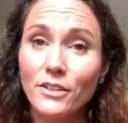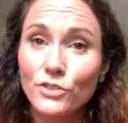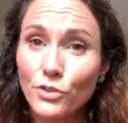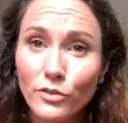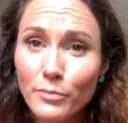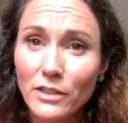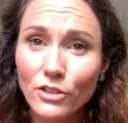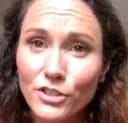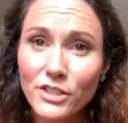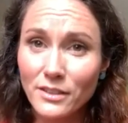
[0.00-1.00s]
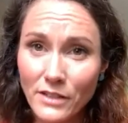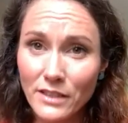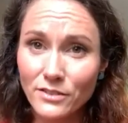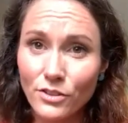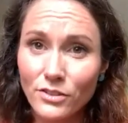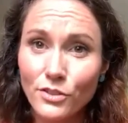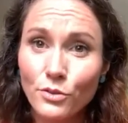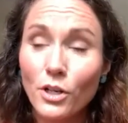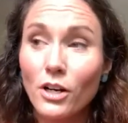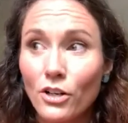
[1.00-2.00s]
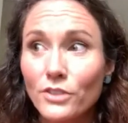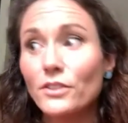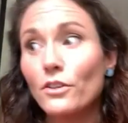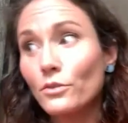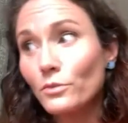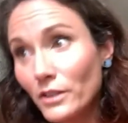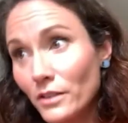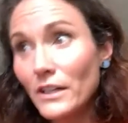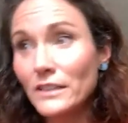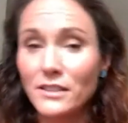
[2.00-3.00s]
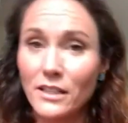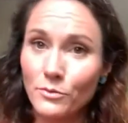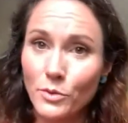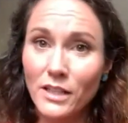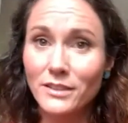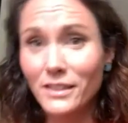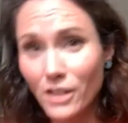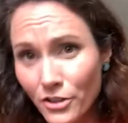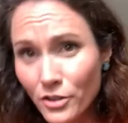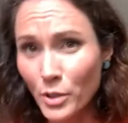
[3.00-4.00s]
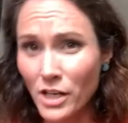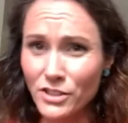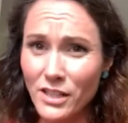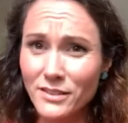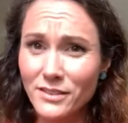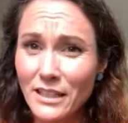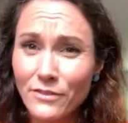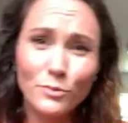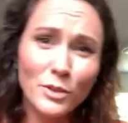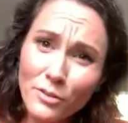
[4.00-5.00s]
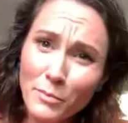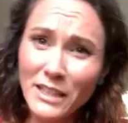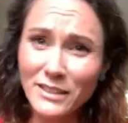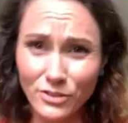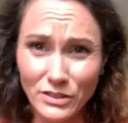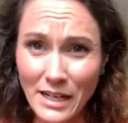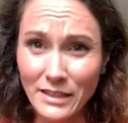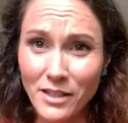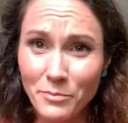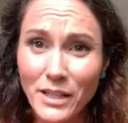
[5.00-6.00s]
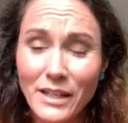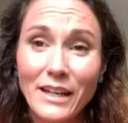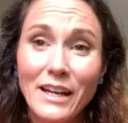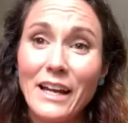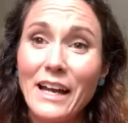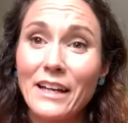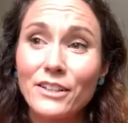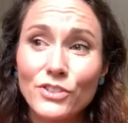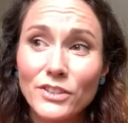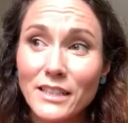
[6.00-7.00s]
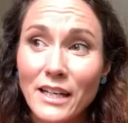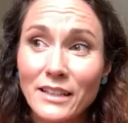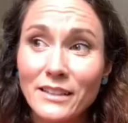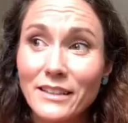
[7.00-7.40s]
2 of my largest investors who are also investing with us in other projects, even with their money still tied up. And it's just like,